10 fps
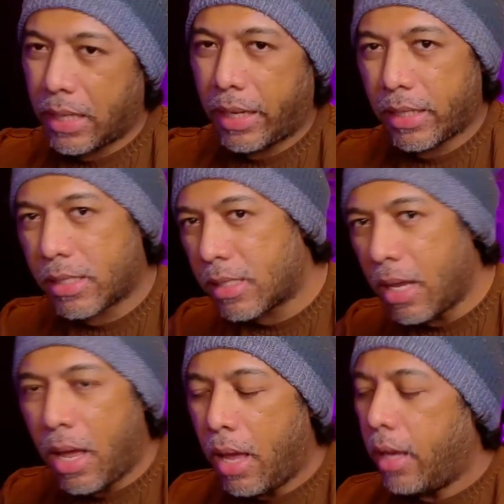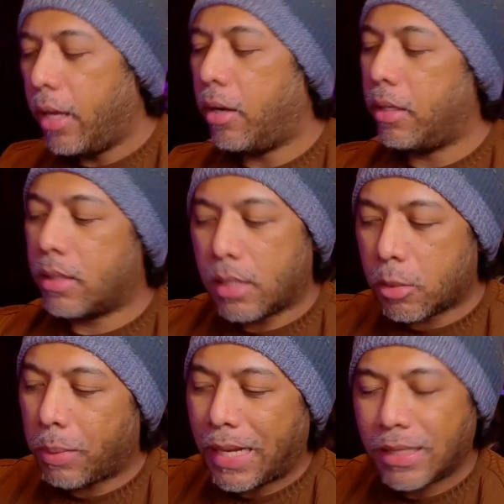It's, you know, it's
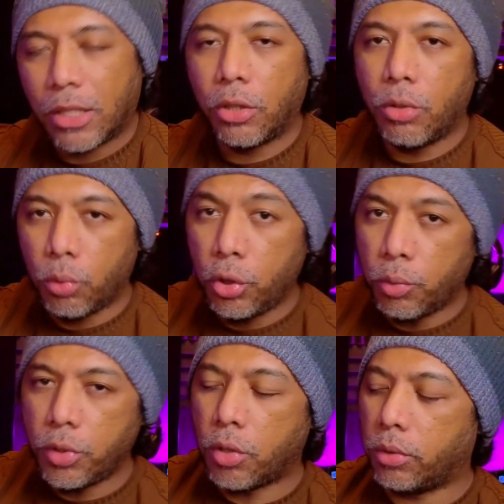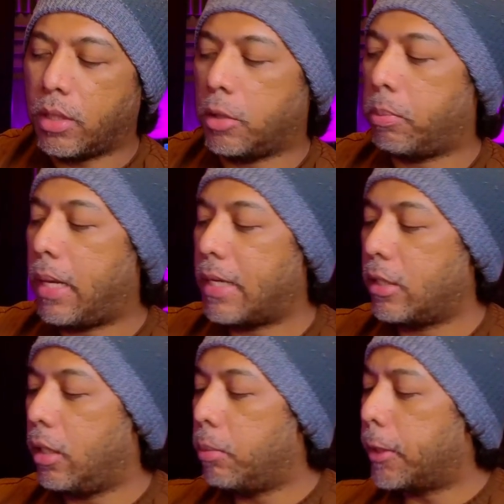plastic. You would know that it's
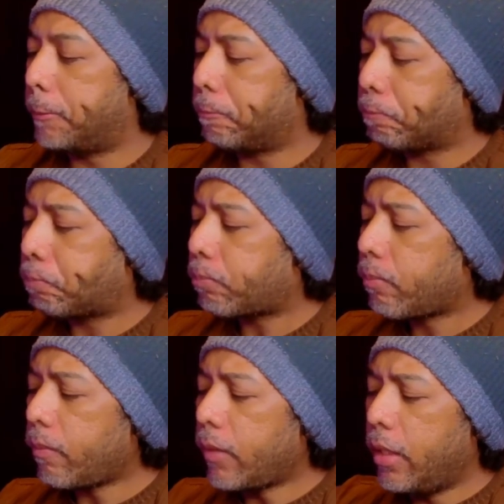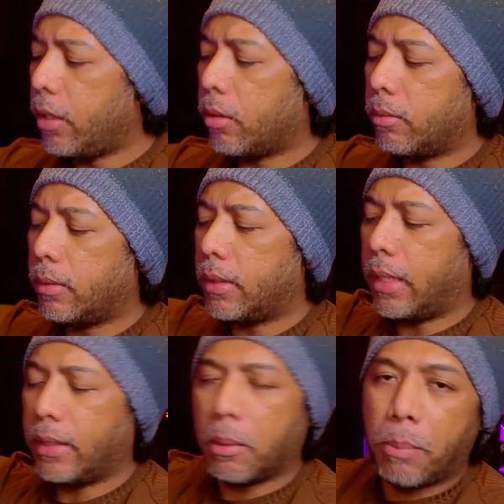plastic, but you know,
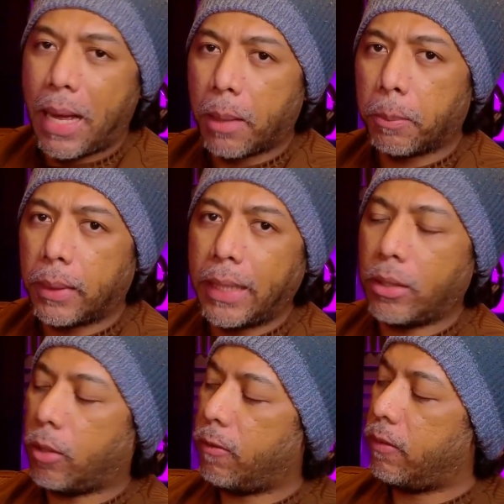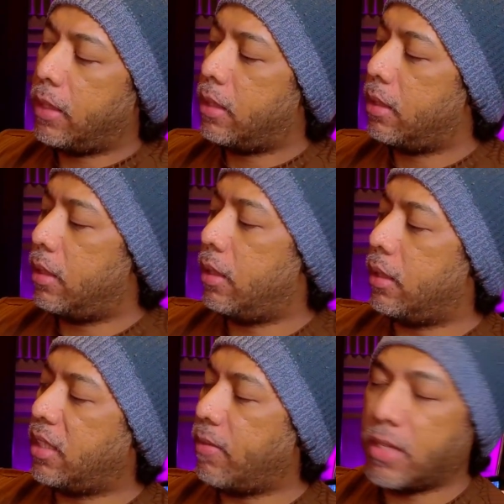and the back plate of the
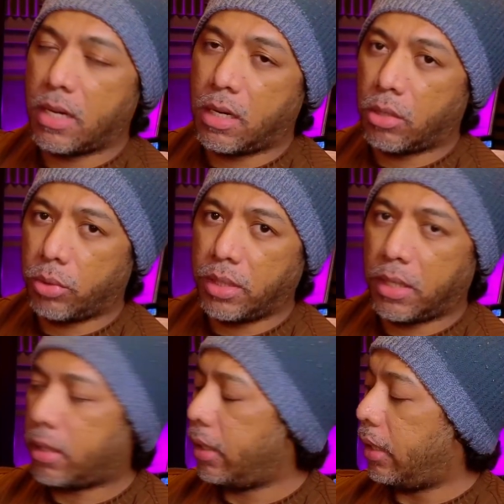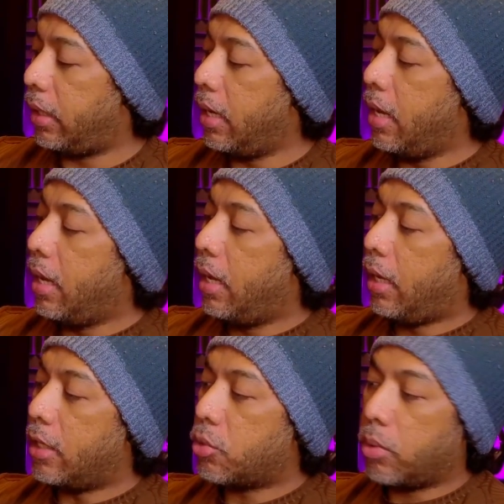7900 GRE
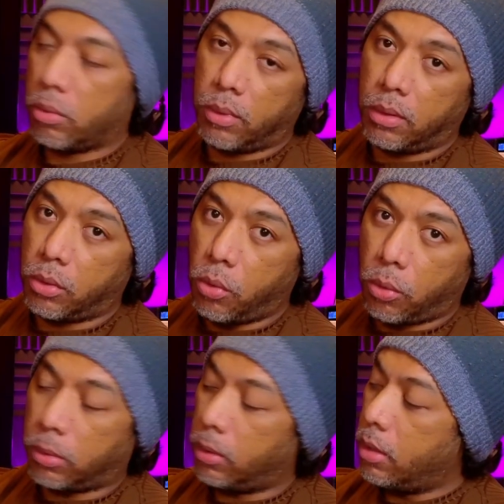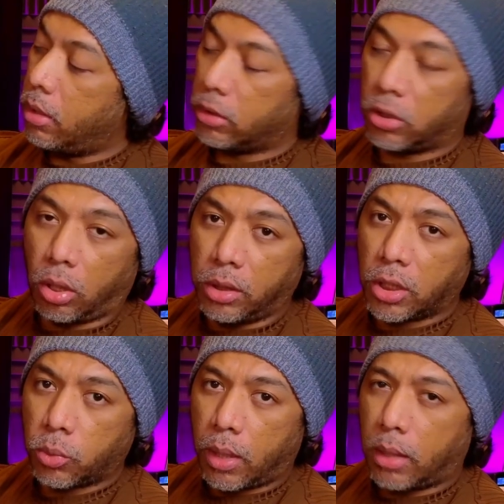is really cool. Solid
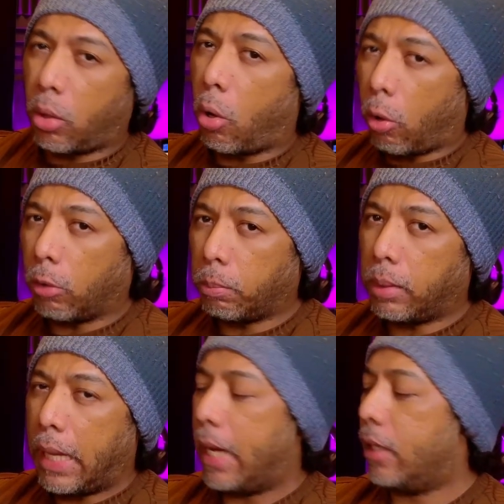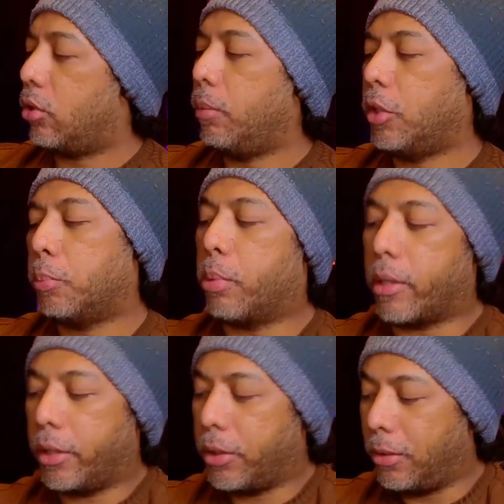as well, all black. So I'm just
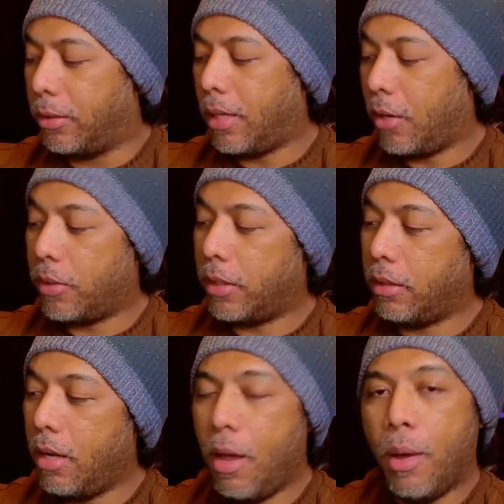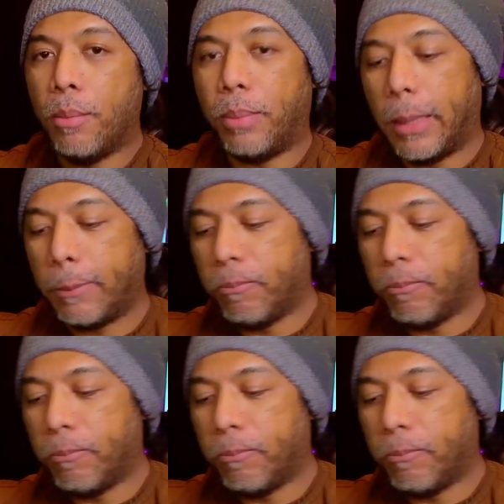partial on that one. But